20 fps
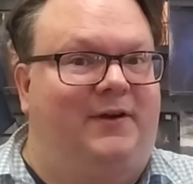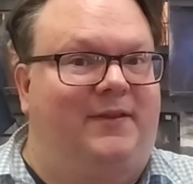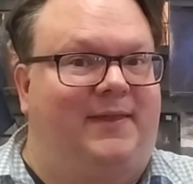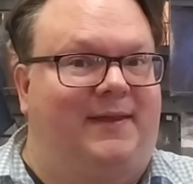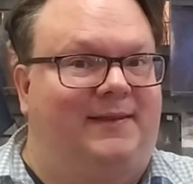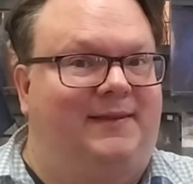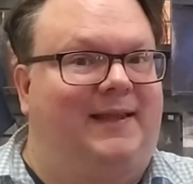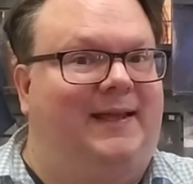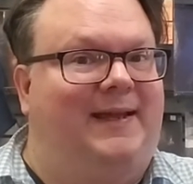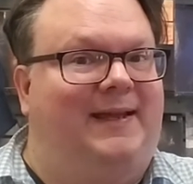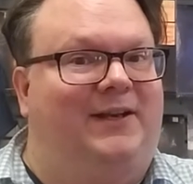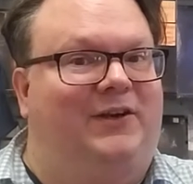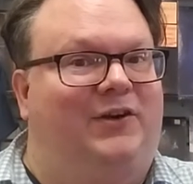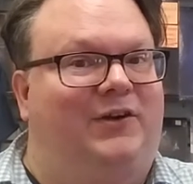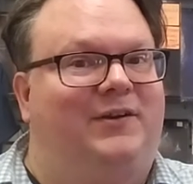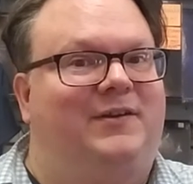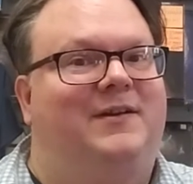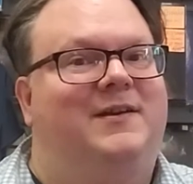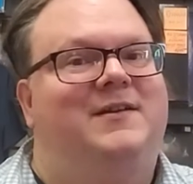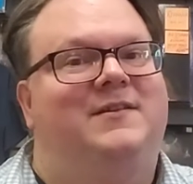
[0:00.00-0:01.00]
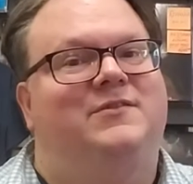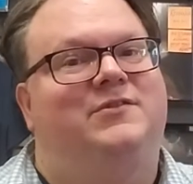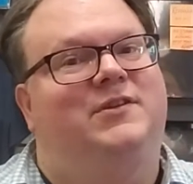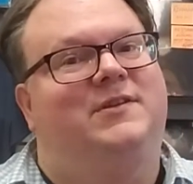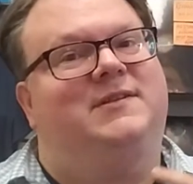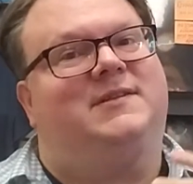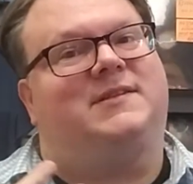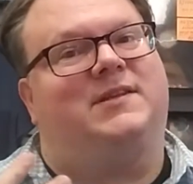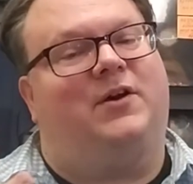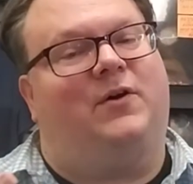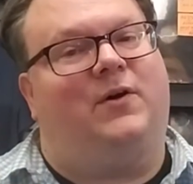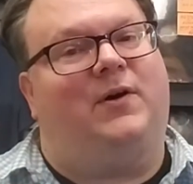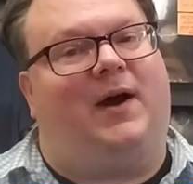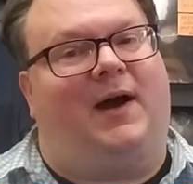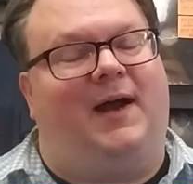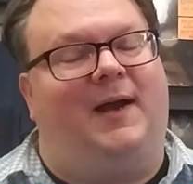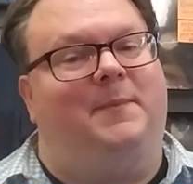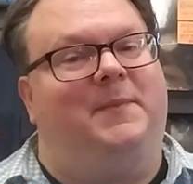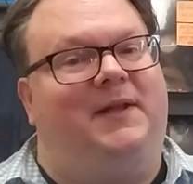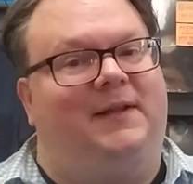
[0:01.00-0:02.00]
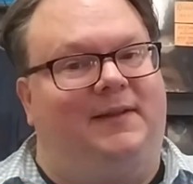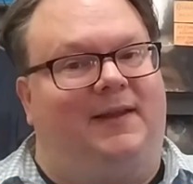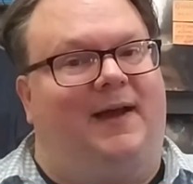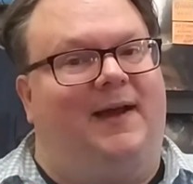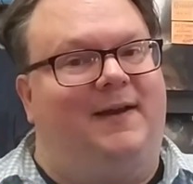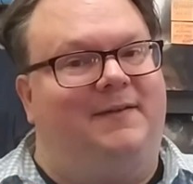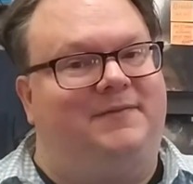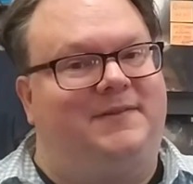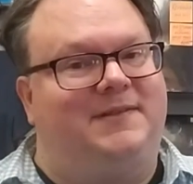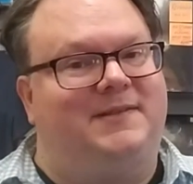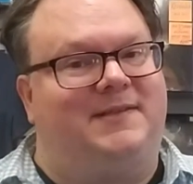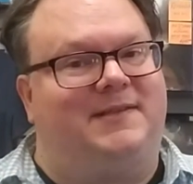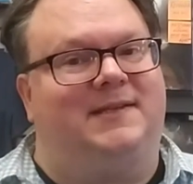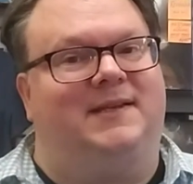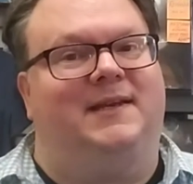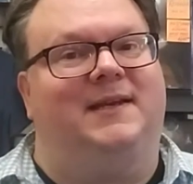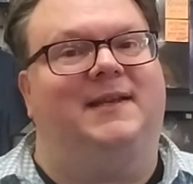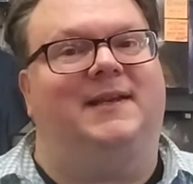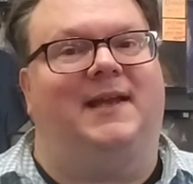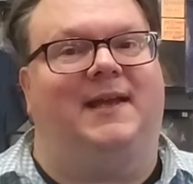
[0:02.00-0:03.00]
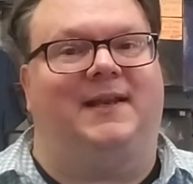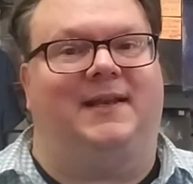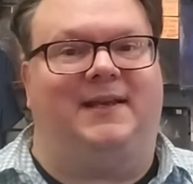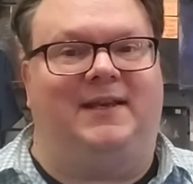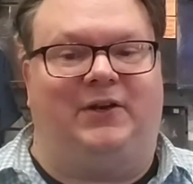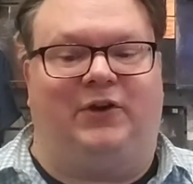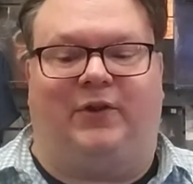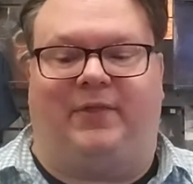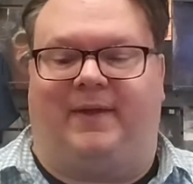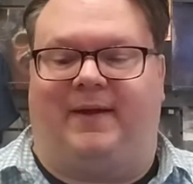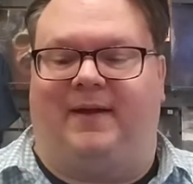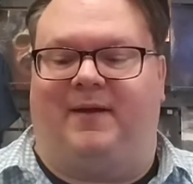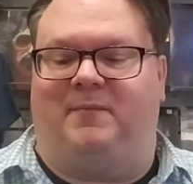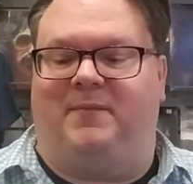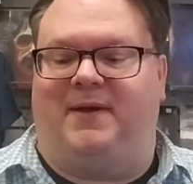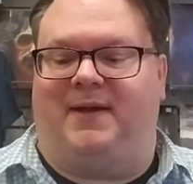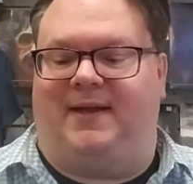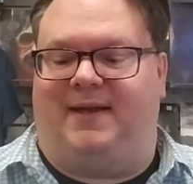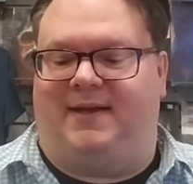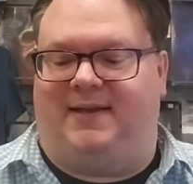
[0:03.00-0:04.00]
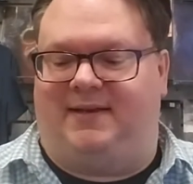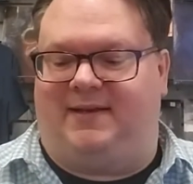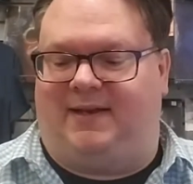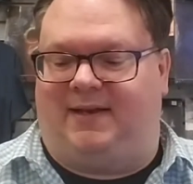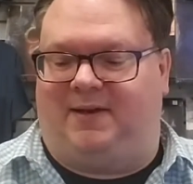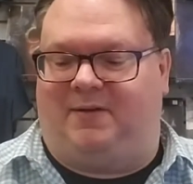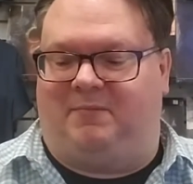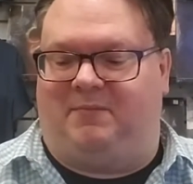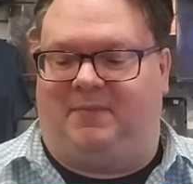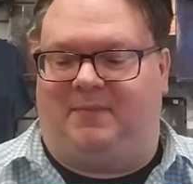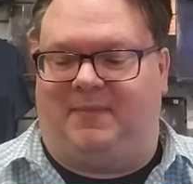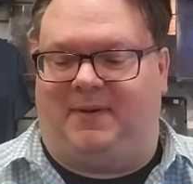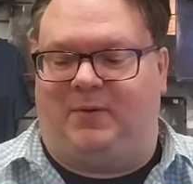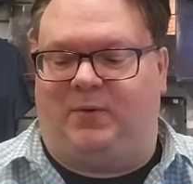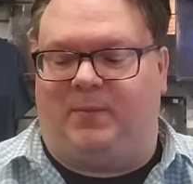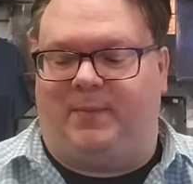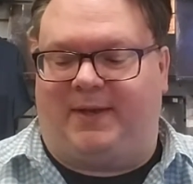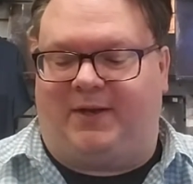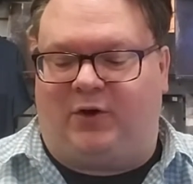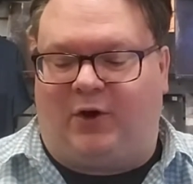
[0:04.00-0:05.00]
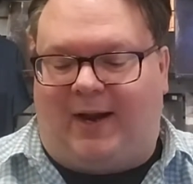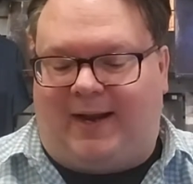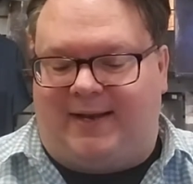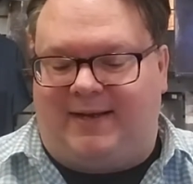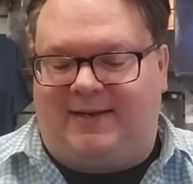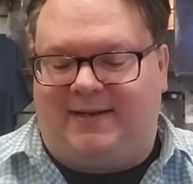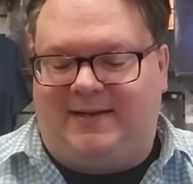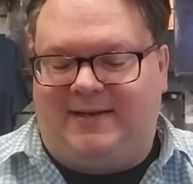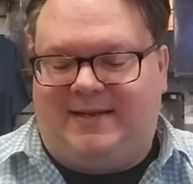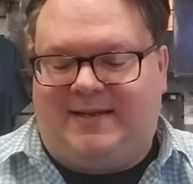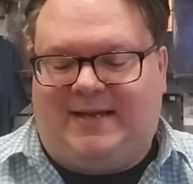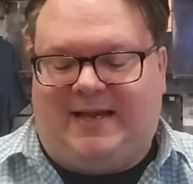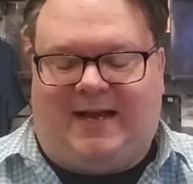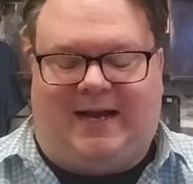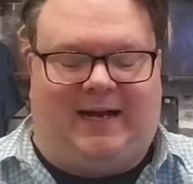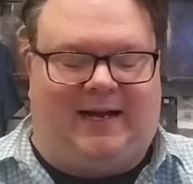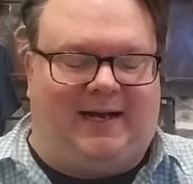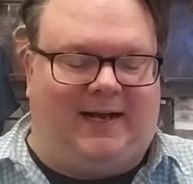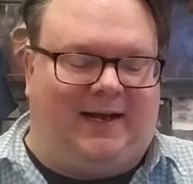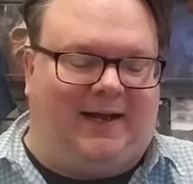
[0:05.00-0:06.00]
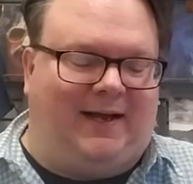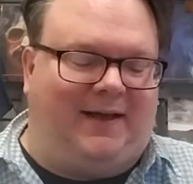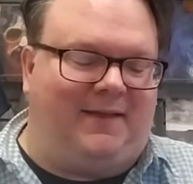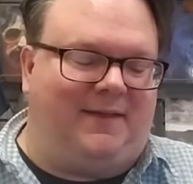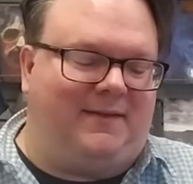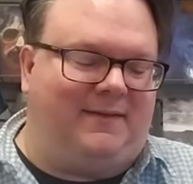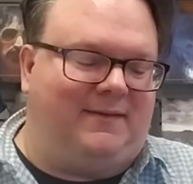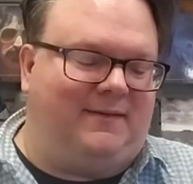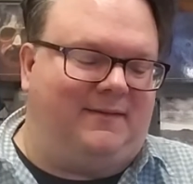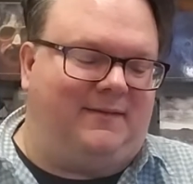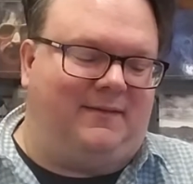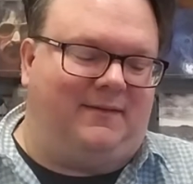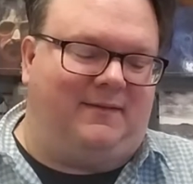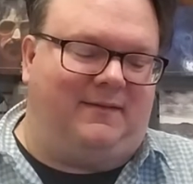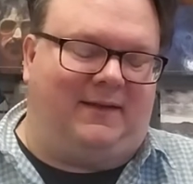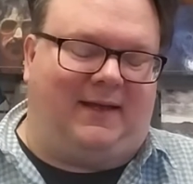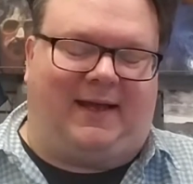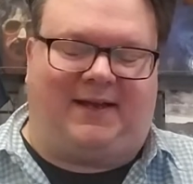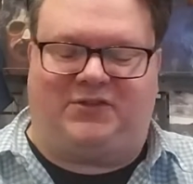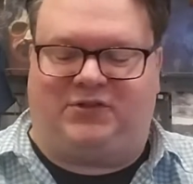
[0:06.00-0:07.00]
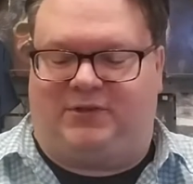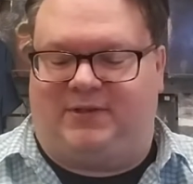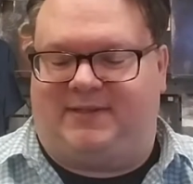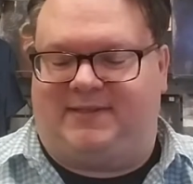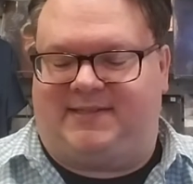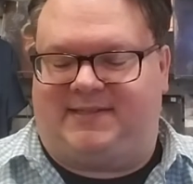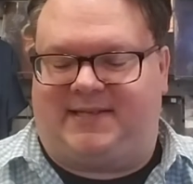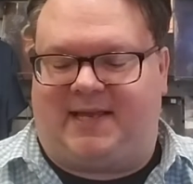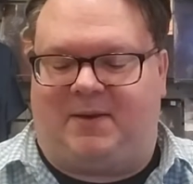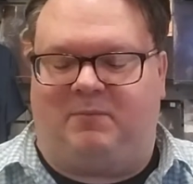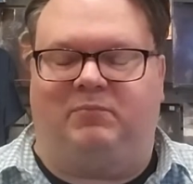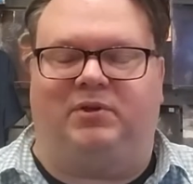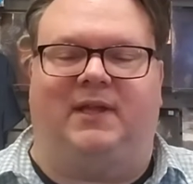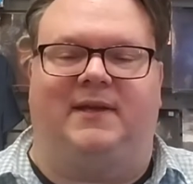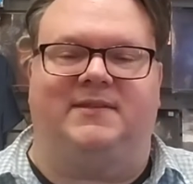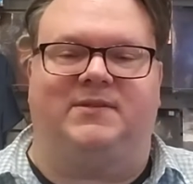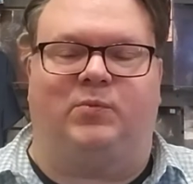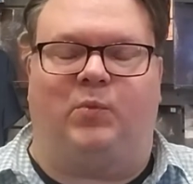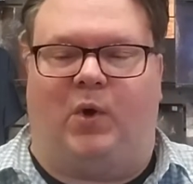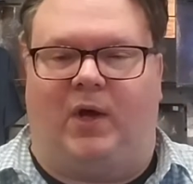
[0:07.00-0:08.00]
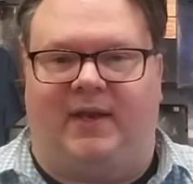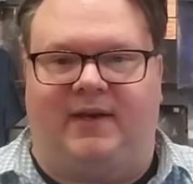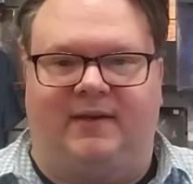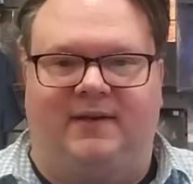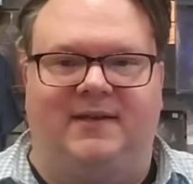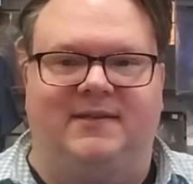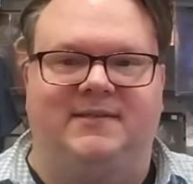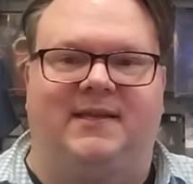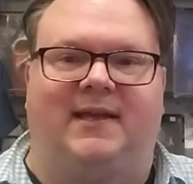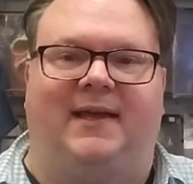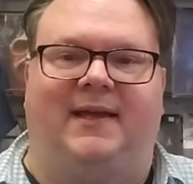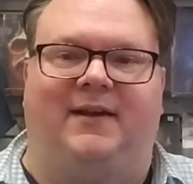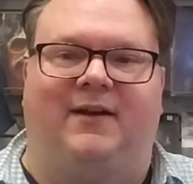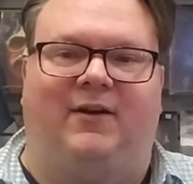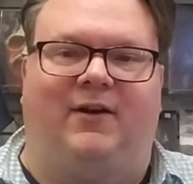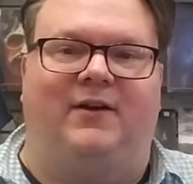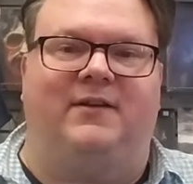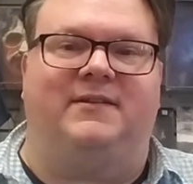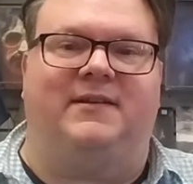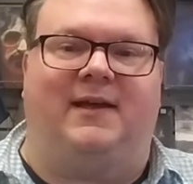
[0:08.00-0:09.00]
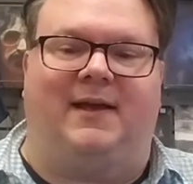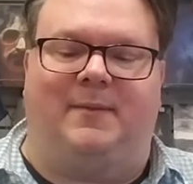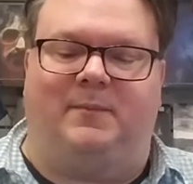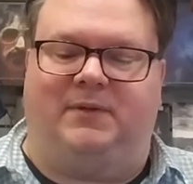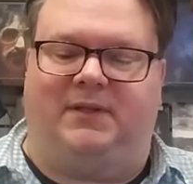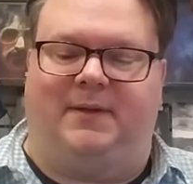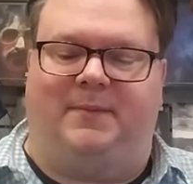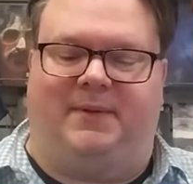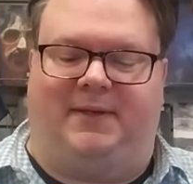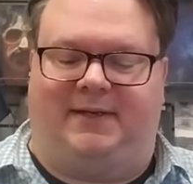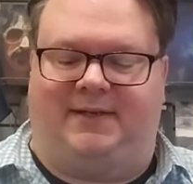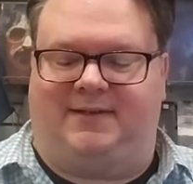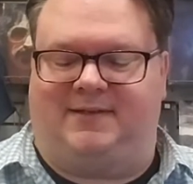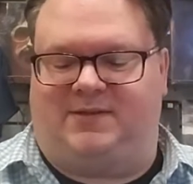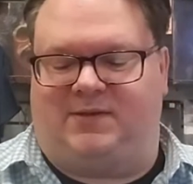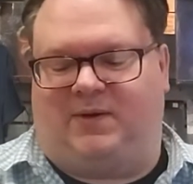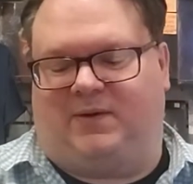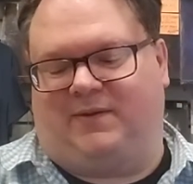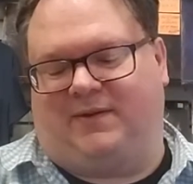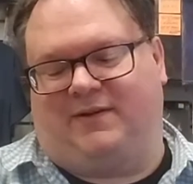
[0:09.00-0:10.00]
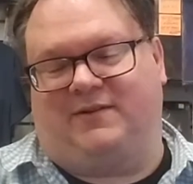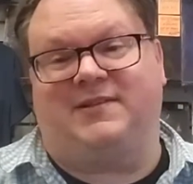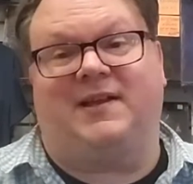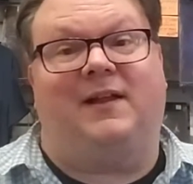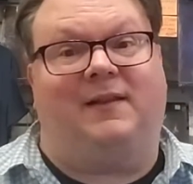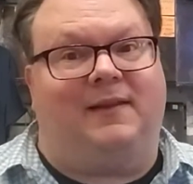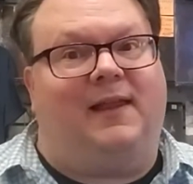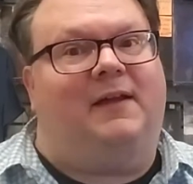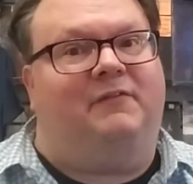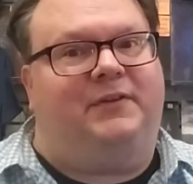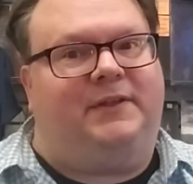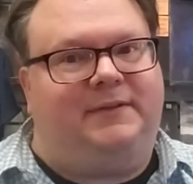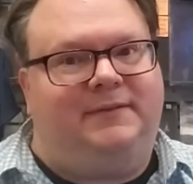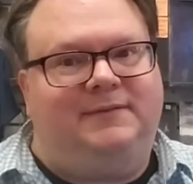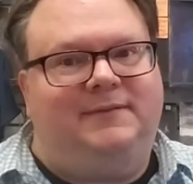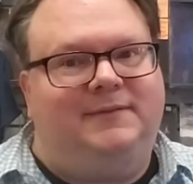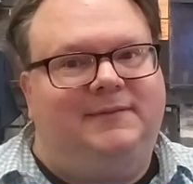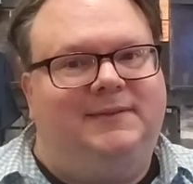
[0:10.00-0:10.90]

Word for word: than later, just so I'm alive to see it and hear them, and um, it would be great. Uh, actually, it's 10 plus 1 because I had a hard time limiting, so there's 11.